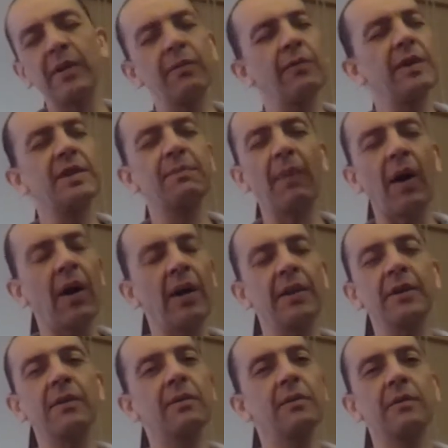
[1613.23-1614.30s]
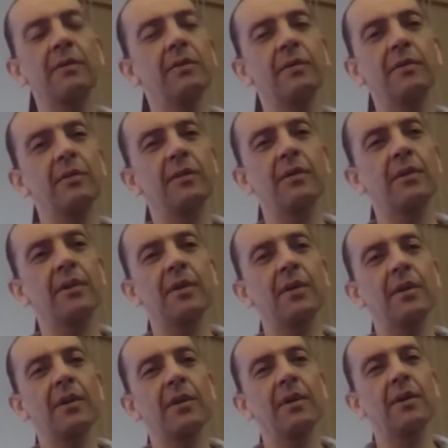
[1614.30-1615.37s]
respond.
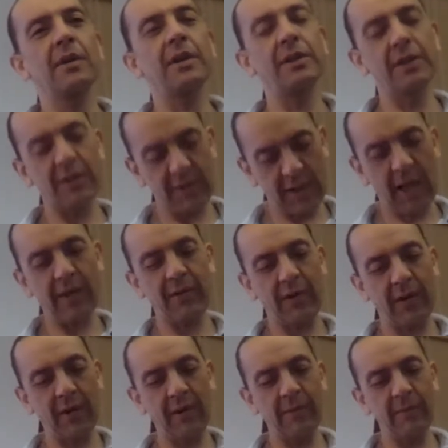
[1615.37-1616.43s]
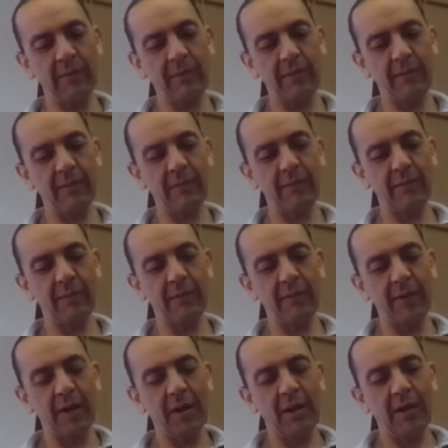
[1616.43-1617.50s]
He just sat there.
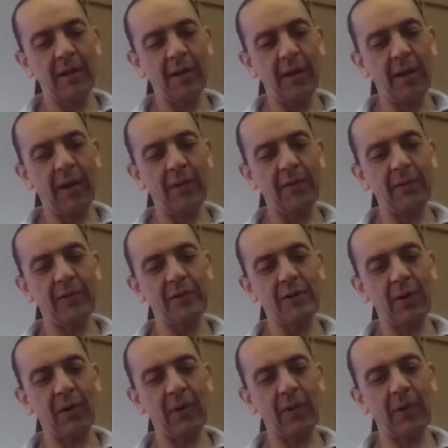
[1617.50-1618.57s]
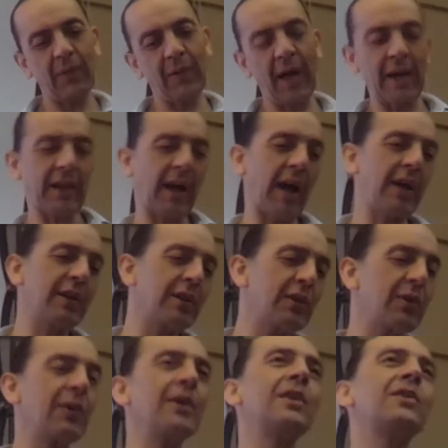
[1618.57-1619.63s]
And so that guy didn't
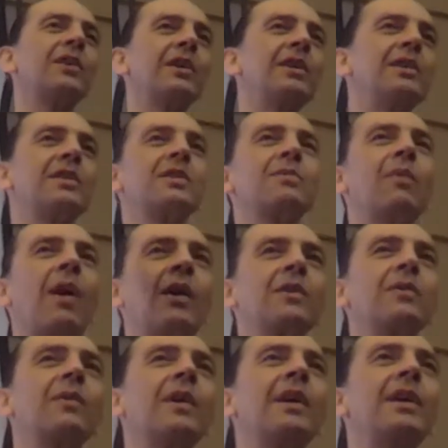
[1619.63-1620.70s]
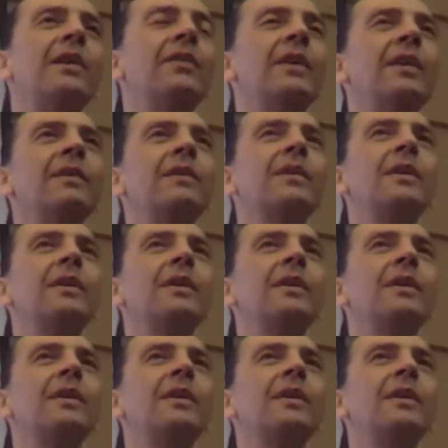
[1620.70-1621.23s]
do anything. He just walked away. And then,